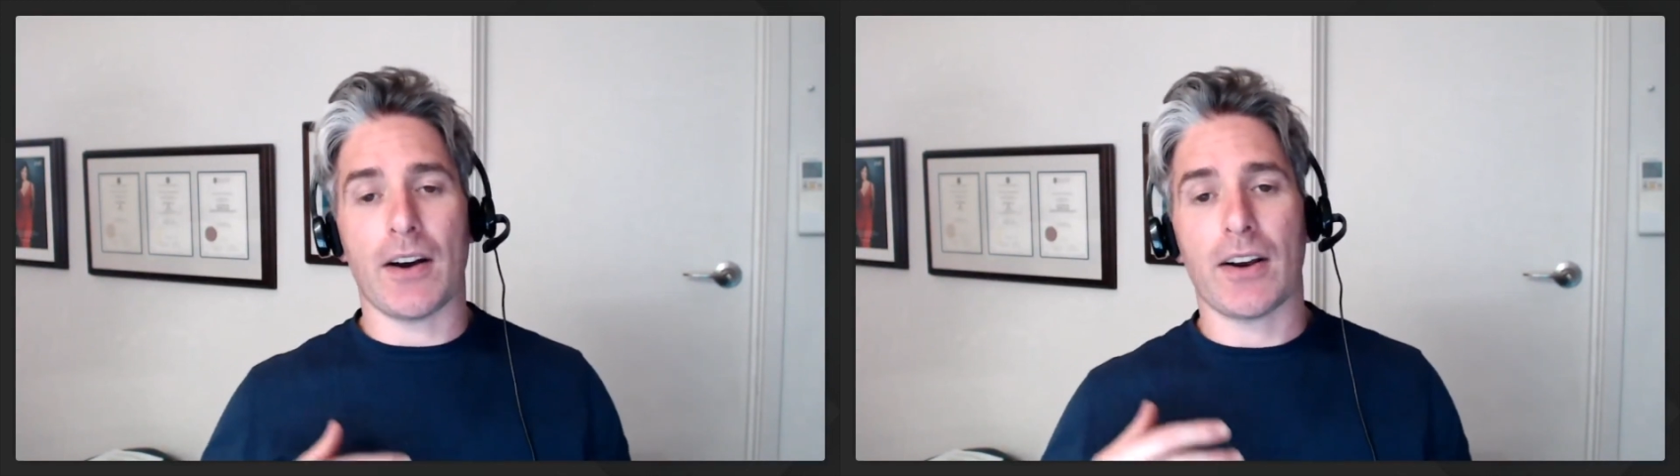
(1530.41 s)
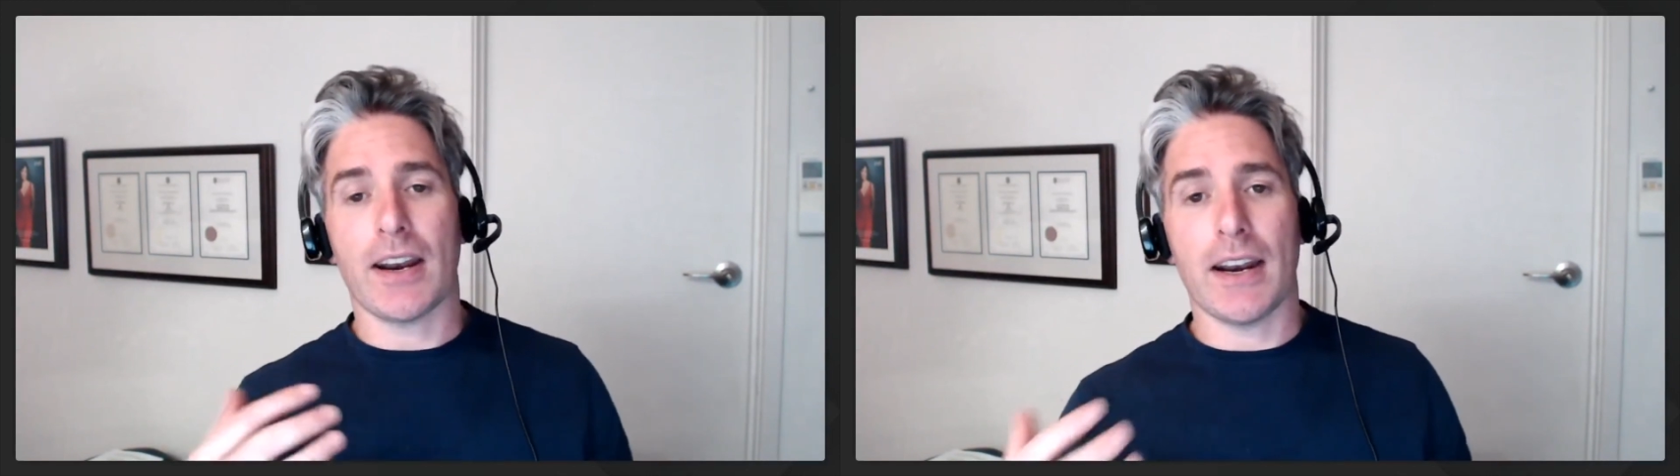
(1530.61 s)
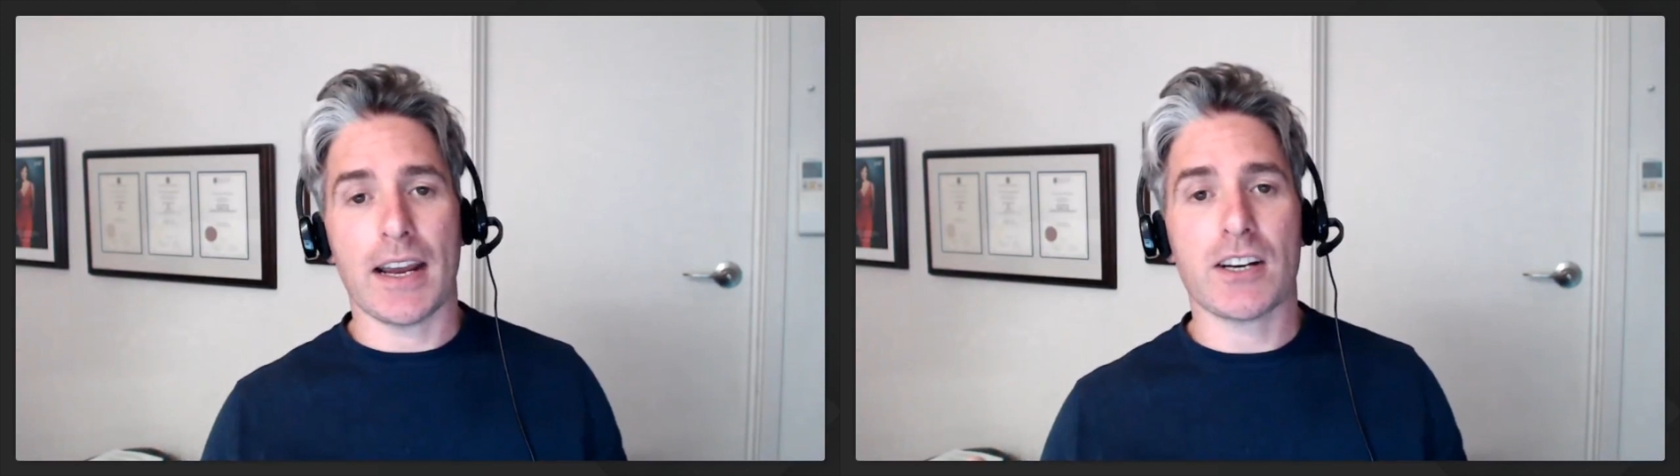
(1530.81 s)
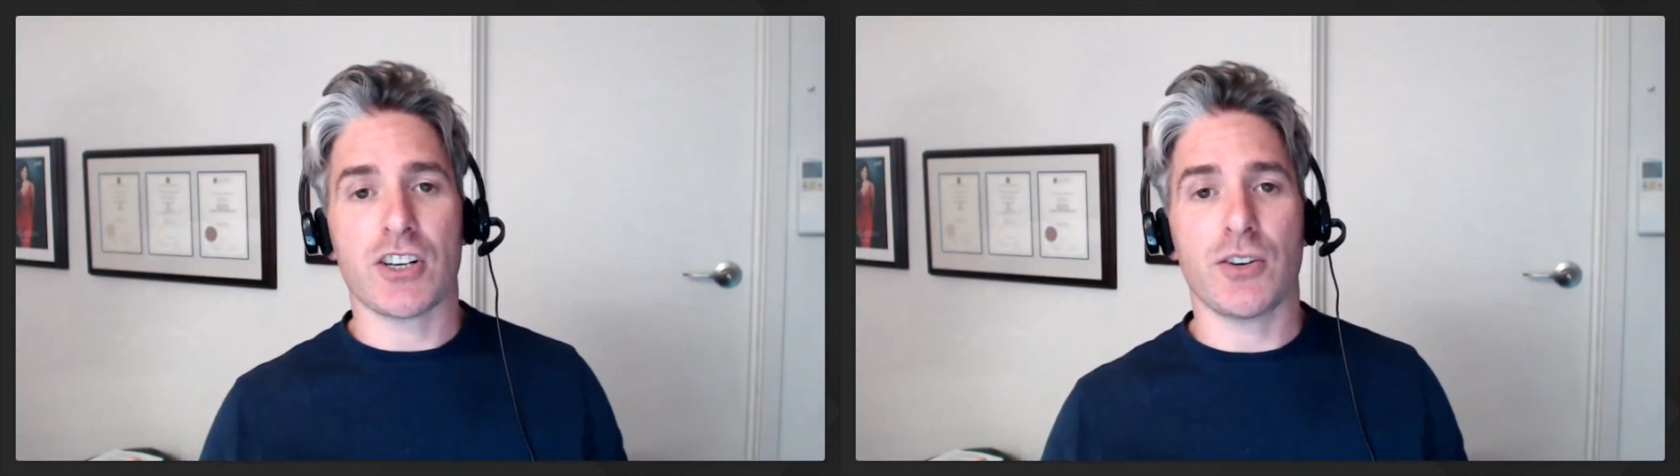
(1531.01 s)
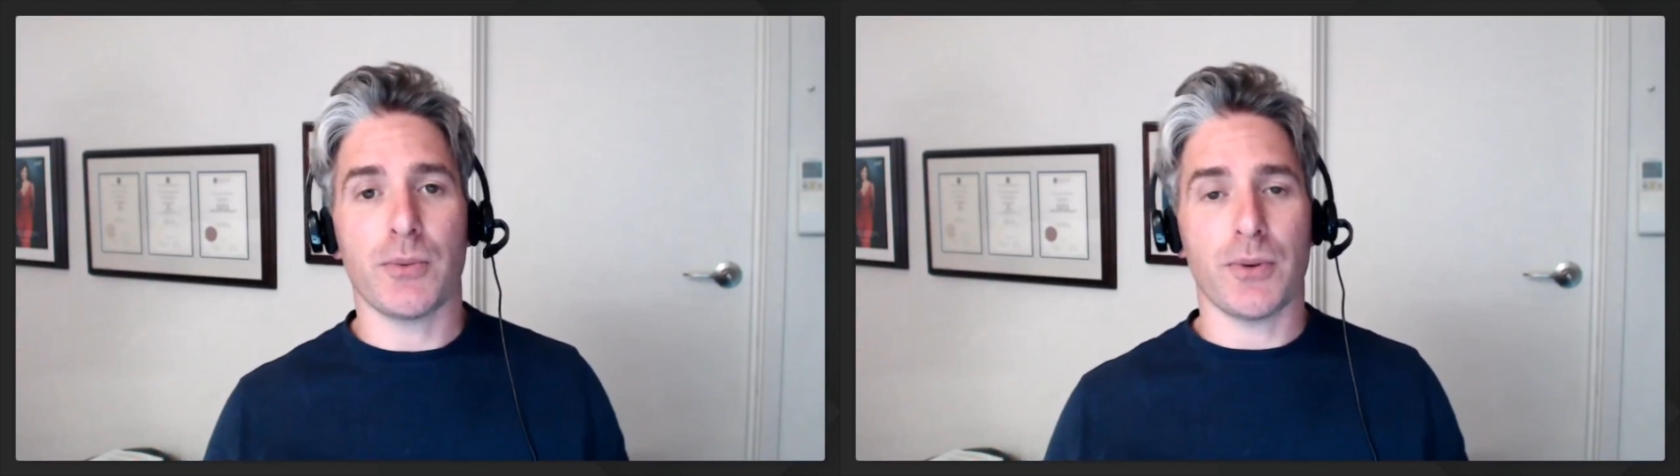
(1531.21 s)

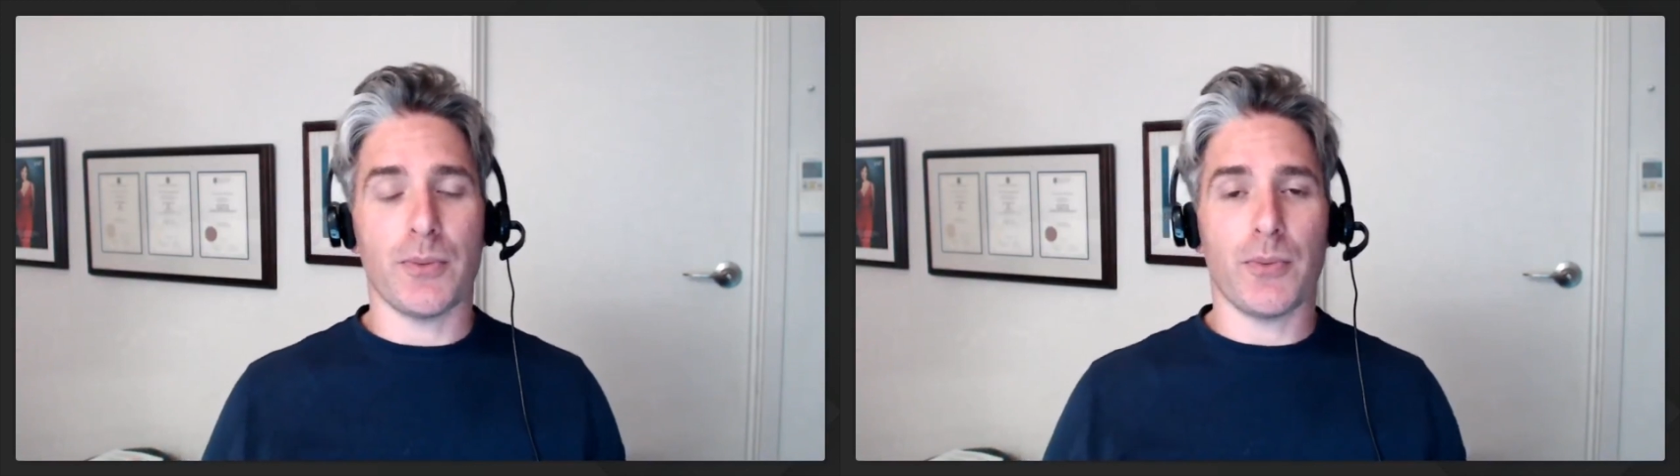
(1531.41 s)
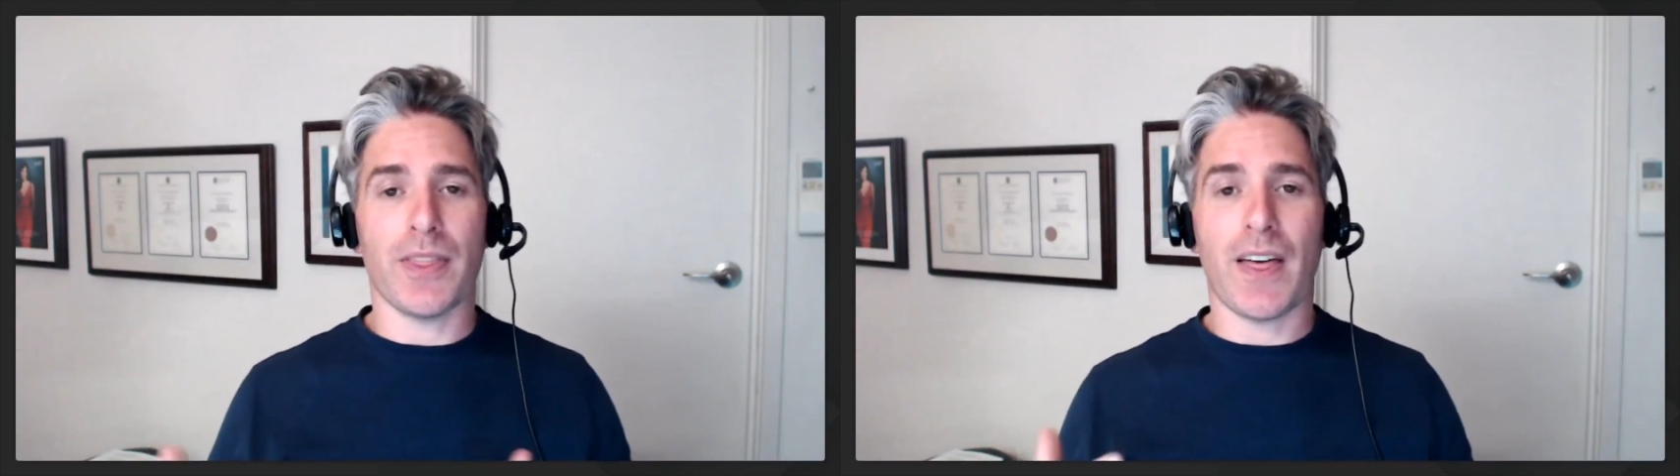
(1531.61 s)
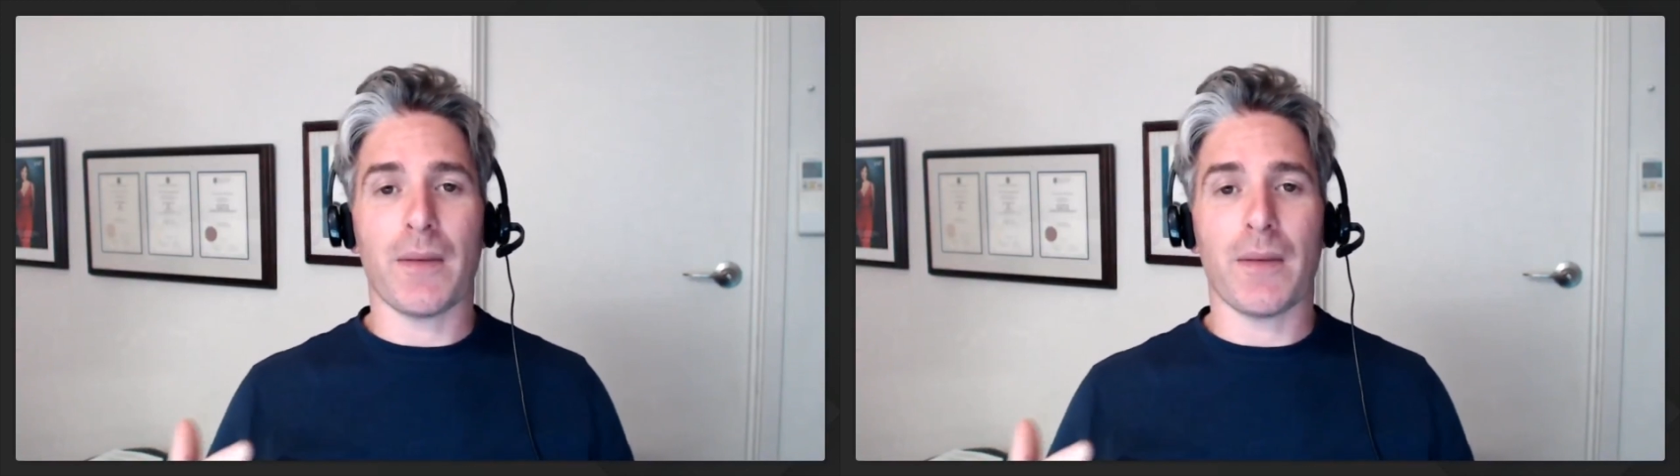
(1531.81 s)
connection w- with other